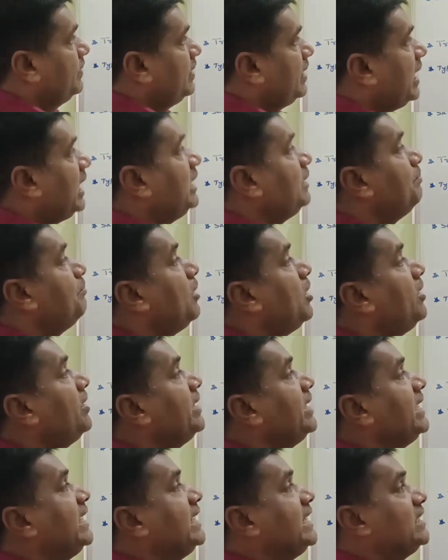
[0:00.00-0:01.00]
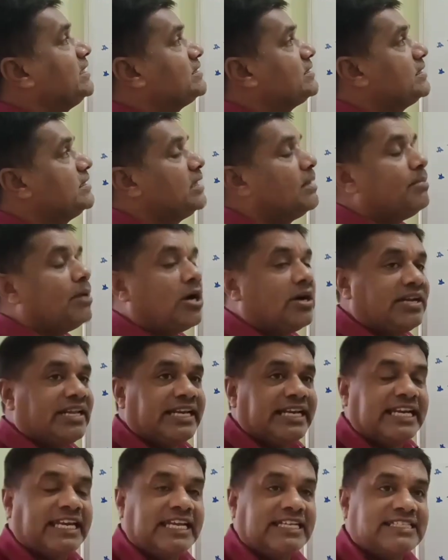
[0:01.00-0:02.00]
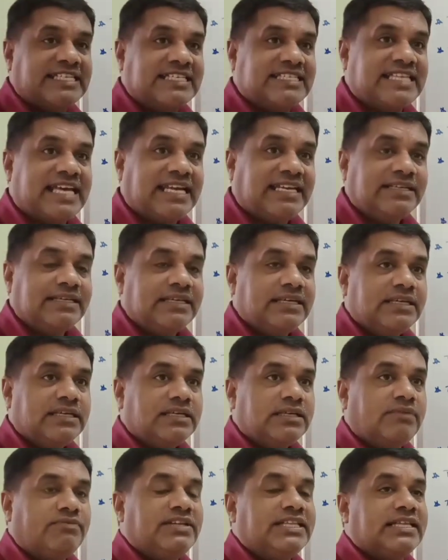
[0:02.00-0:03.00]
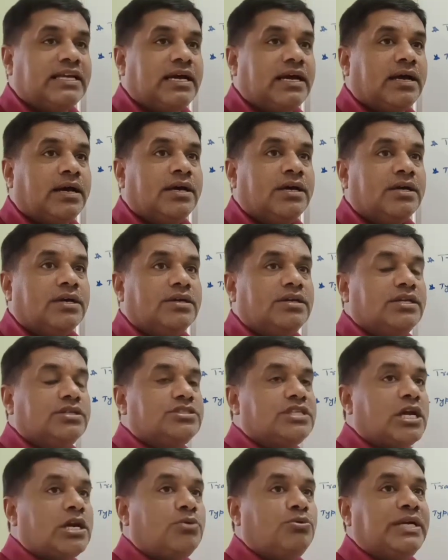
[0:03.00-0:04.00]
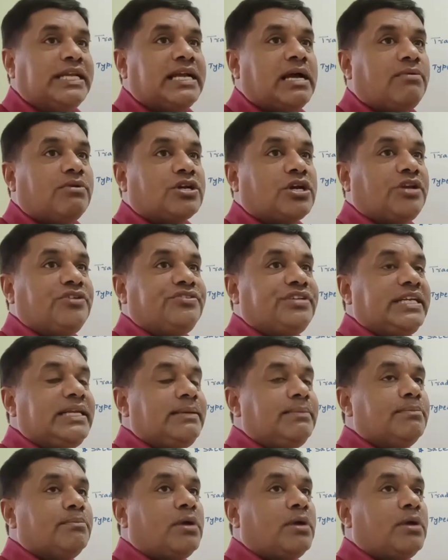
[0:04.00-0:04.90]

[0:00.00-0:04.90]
And border areas. The border areas is that with the surrounding our country,